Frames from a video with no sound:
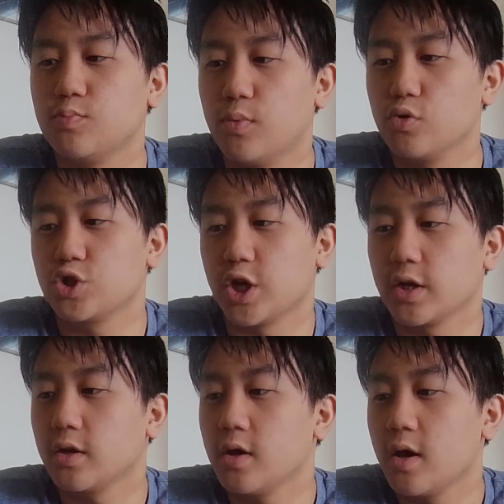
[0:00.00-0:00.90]

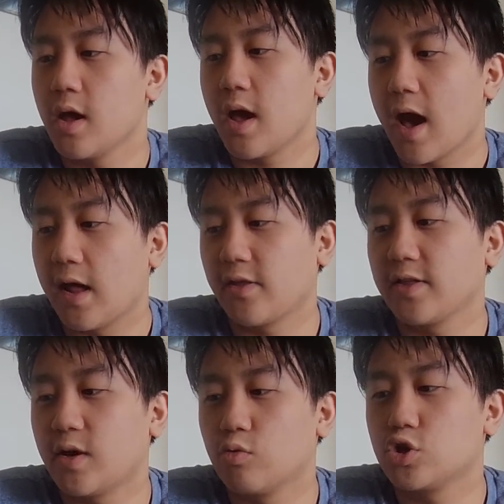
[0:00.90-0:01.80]
bullshit, and I
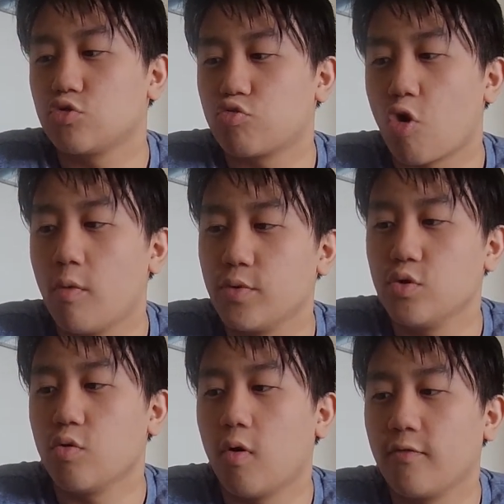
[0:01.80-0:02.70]
think that would just rob
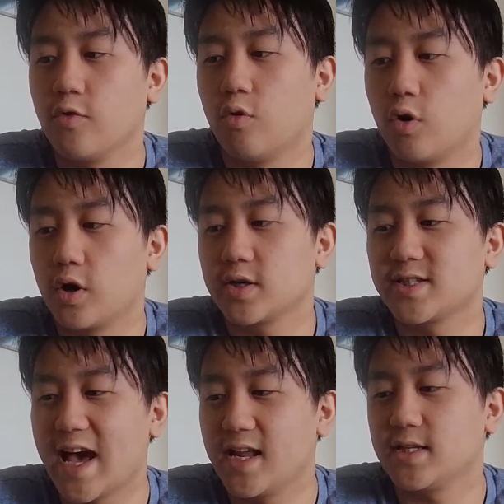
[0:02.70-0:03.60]
you of your
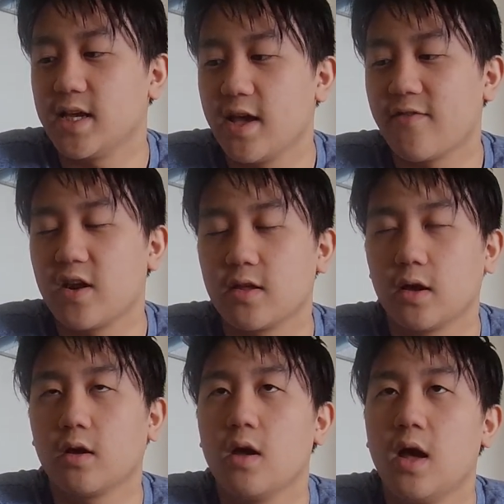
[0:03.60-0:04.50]
sanity, if
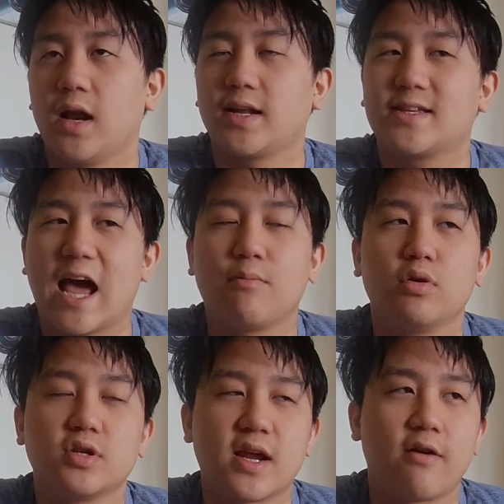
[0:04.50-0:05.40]
anything. Like Dan
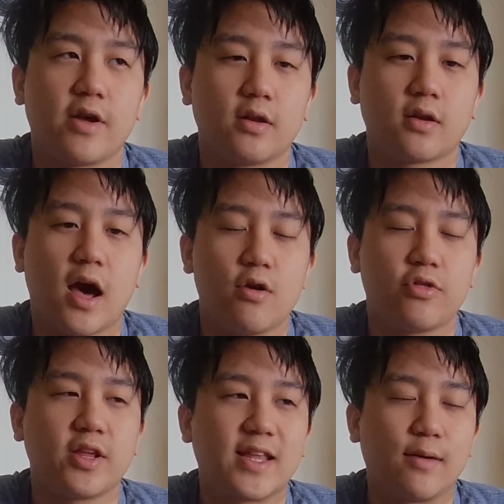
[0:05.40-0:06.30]
Bilzerian, I don't
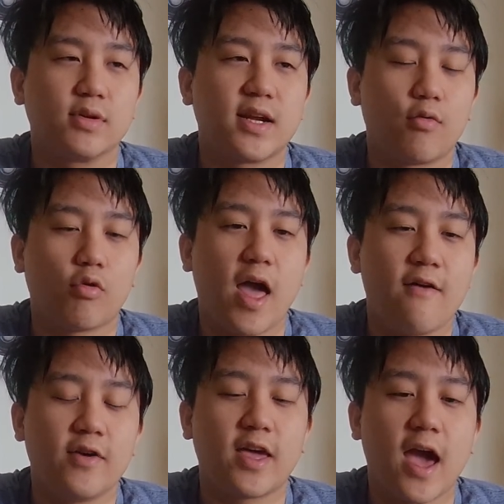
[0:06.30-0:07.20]
think Dan Bilzerian will
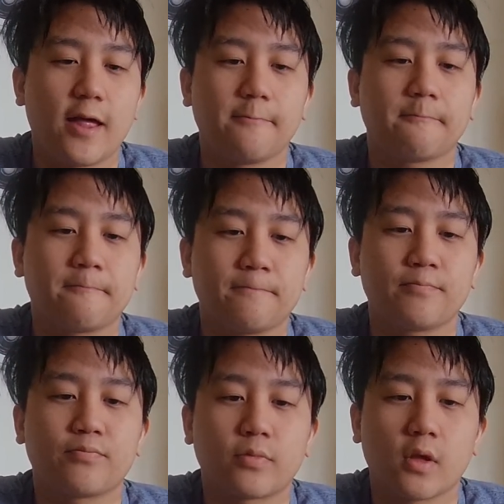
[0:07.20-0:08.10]
ever get
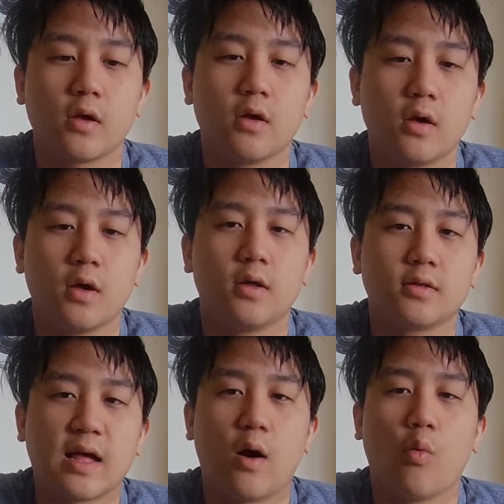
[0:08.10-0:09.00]

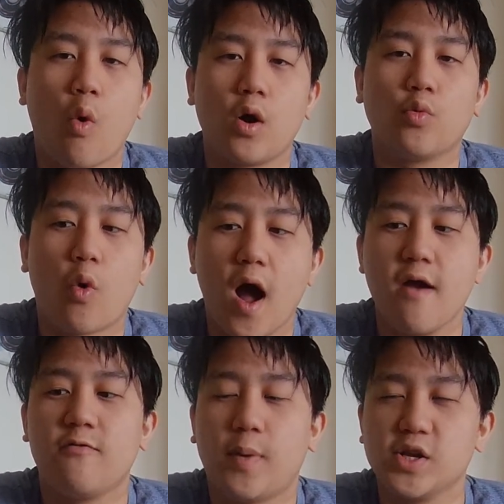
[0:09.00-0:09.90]
that one
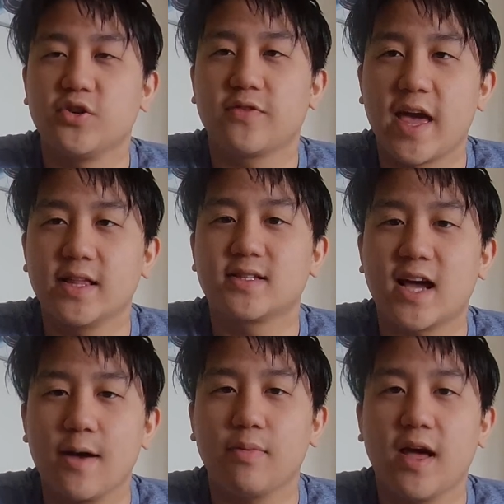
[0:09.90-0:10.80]
wife, bunch of kids
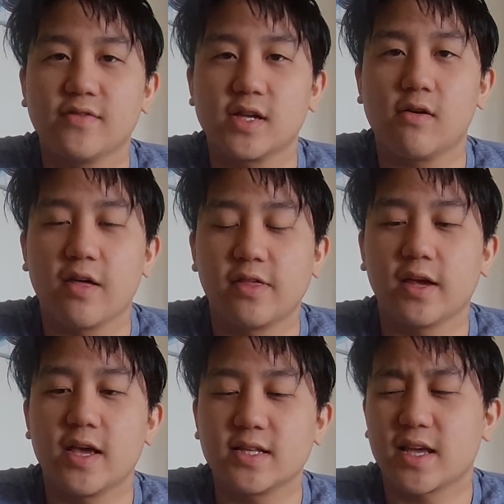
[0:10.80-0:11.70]
type lifestyle. I
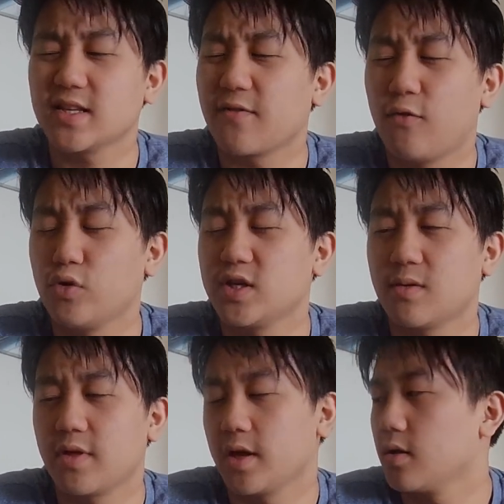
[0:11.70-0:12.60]
think he's like he's like forty
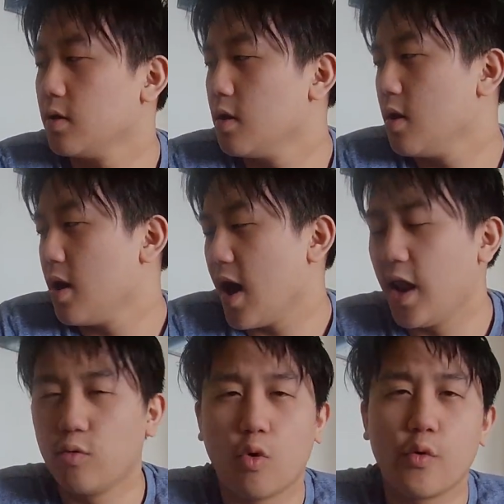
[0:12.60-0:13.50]
something,
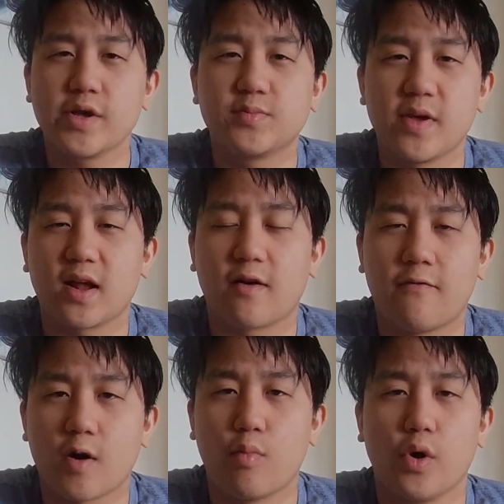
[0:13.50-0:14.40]
and he'll always be like a
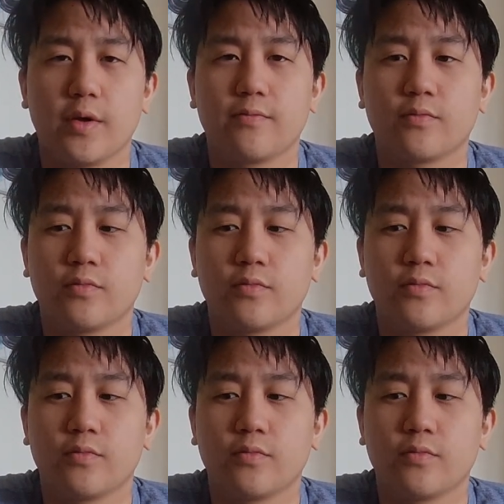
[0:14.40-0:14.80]
fuck boy